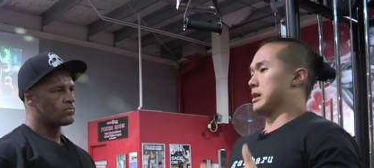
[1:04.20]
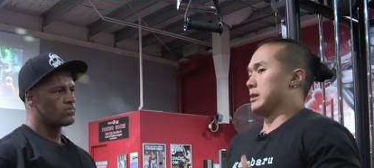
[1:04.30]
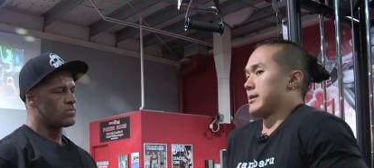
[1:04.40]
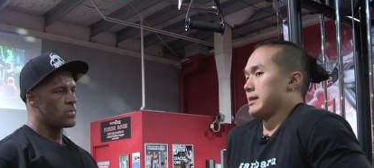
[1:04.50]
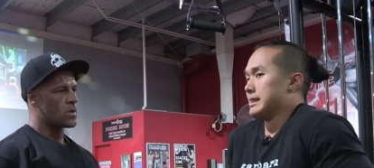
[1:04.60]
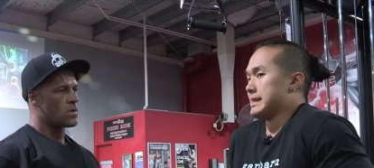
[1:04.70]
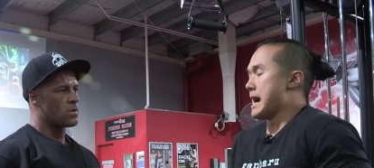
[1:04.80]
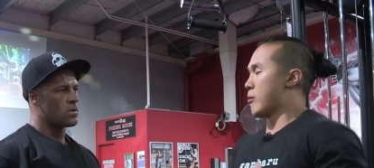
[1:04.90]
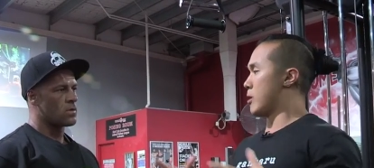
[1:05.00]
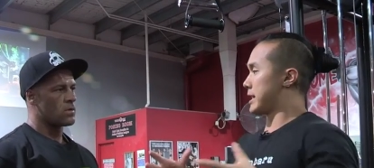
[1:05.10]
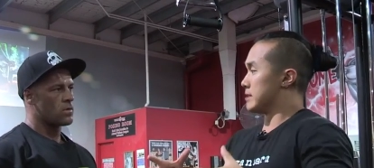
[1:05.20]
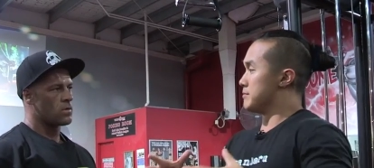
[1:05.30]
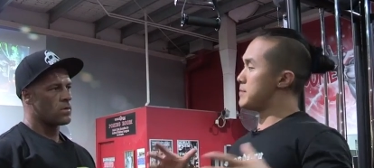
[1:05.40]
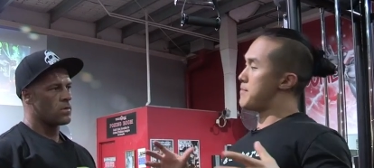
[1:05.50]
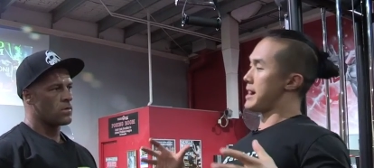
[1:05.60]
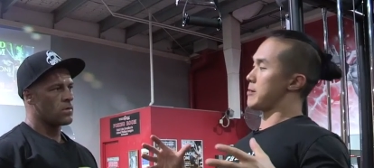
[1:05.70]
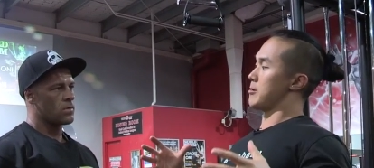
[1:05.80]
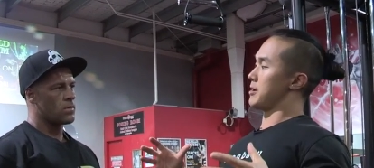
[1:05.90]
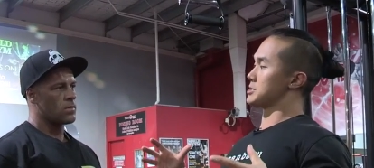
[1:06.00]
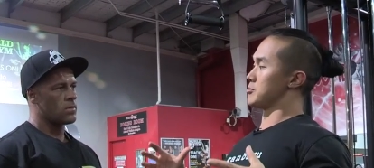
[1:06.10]
Speaker 1: a lot of the lat work and the mid back
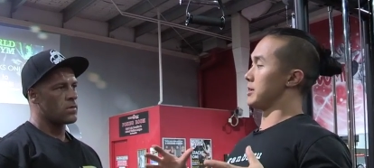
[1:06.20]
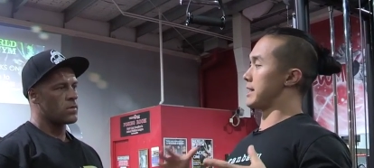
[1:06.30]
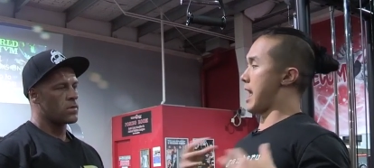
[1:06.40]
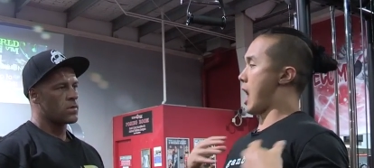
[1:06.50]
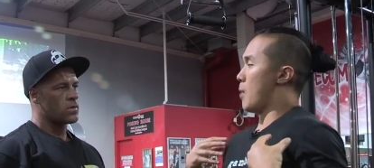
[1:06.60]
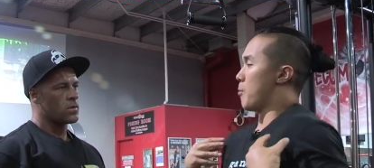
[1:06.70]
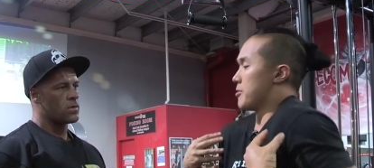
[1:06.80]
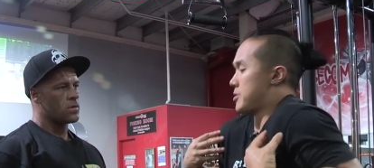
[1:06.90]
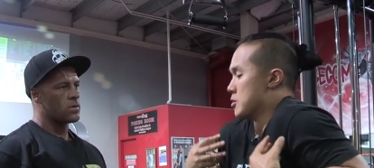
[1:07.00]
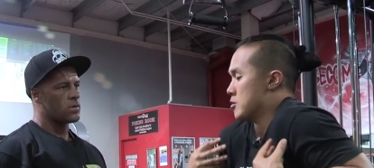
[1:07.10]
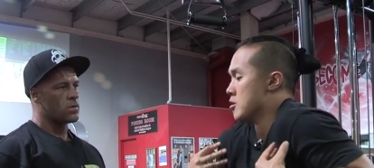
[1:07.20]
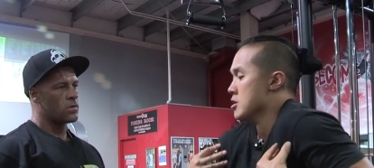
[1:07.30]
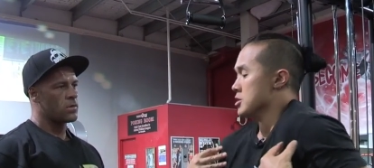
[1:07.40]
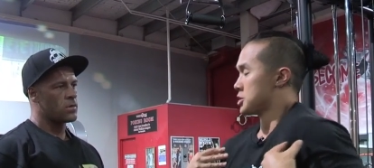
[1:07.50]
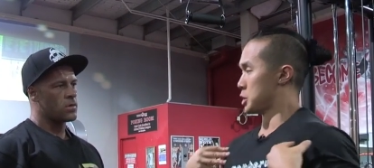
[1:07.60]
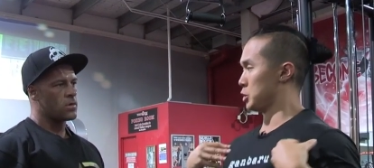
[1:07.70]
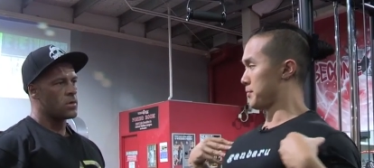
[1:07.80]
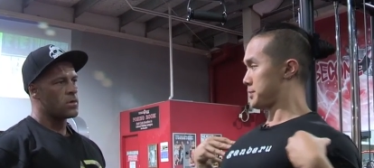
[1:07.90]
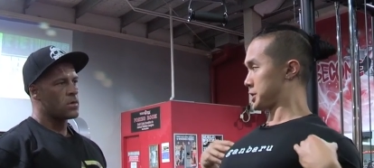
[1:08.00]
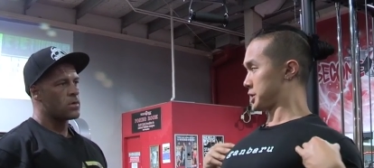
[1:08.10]
work is really going to help with your
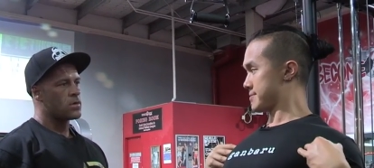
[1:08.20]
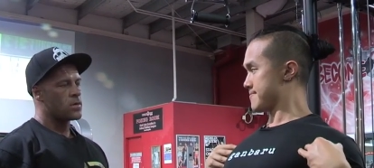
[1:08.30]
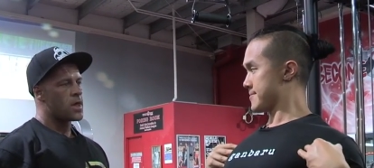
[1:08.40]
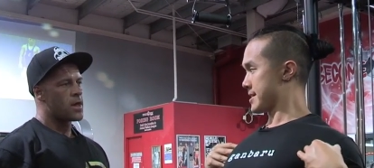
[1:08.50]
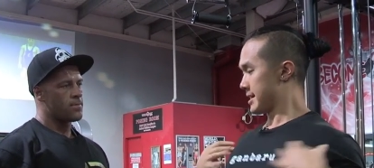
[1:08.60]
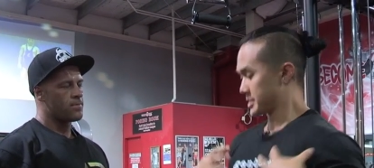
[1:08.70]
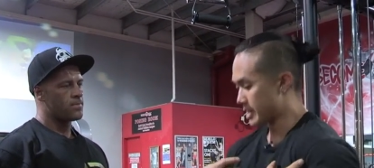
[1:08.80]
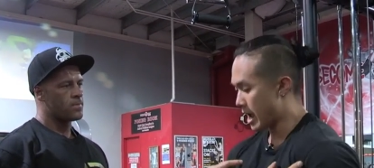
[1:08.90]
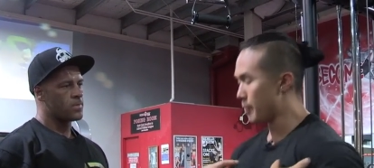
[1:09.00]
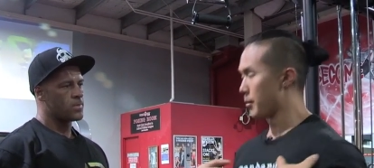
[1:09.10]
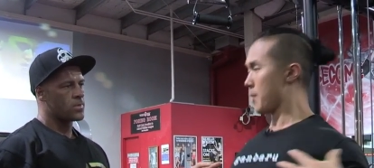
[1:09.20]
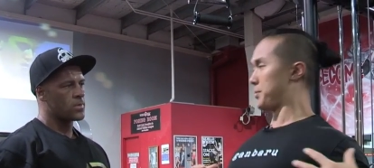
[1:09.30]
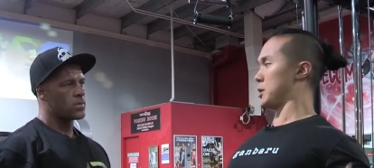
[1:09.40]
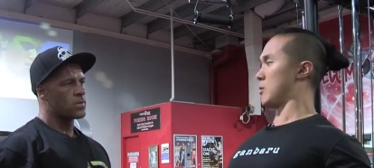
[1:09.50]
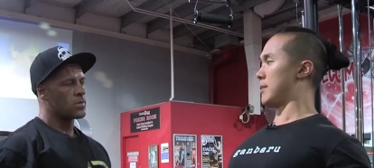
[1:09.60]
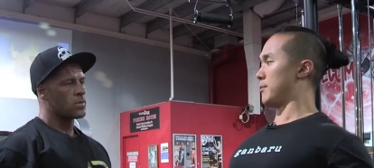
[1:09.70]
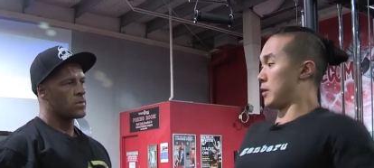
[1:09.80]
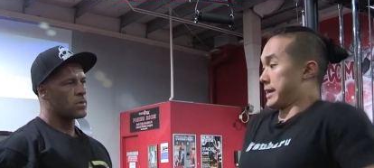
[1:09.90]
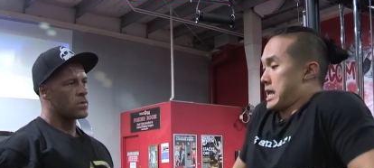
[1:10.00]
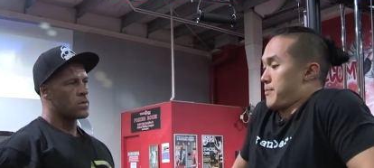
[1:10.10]
shoulder position. Yeah. It's going to help open you up
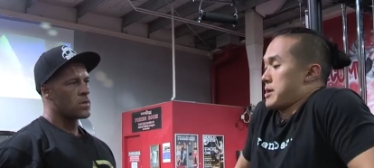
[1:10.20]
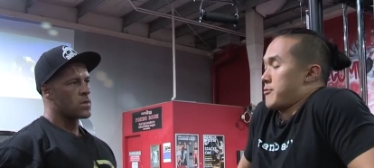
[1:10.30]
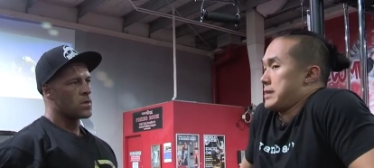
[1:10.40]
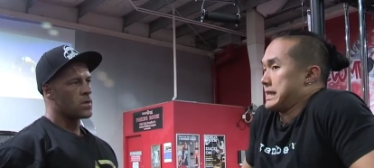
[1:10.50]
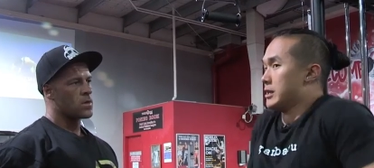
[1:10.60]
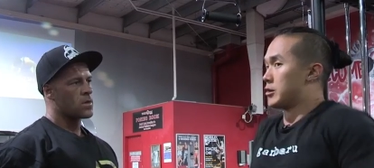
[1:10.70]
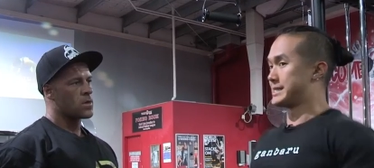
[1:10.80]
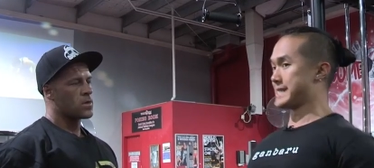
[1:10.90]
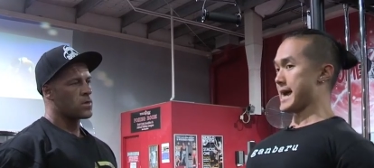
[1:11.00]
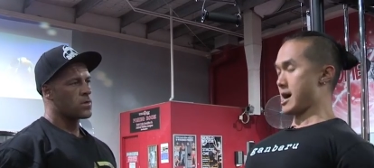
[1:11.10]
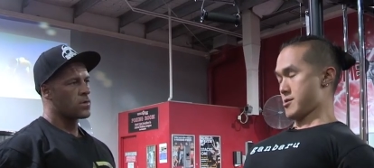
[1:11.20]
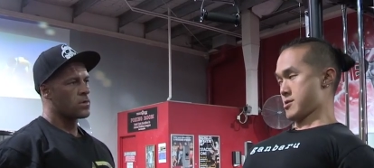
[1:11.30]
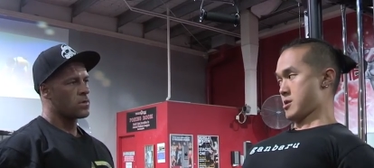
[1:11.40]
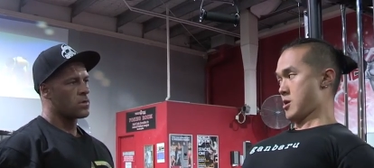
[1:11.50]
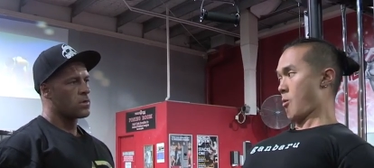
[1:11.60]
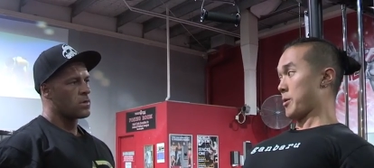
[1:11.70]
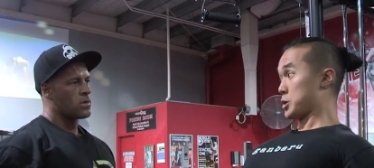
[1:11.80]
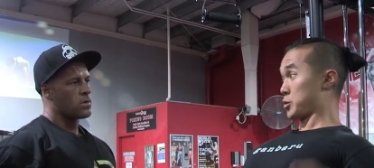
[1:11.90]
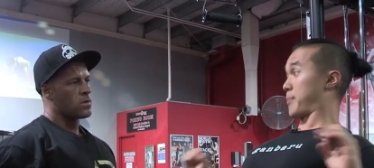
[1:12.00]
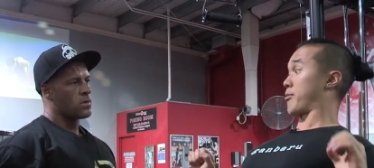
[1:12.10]
more and keep everything locked down when
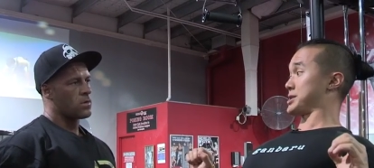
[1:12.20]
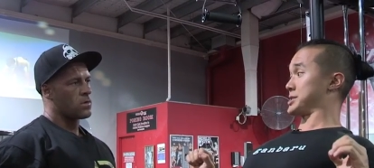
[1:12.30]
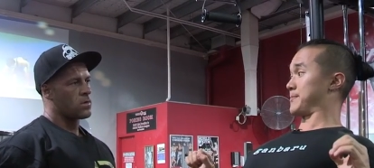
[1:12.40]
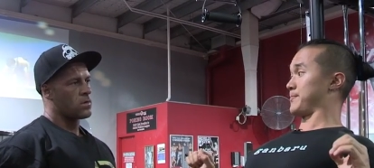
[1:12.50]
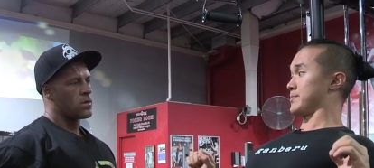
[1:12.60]
you're doing your press.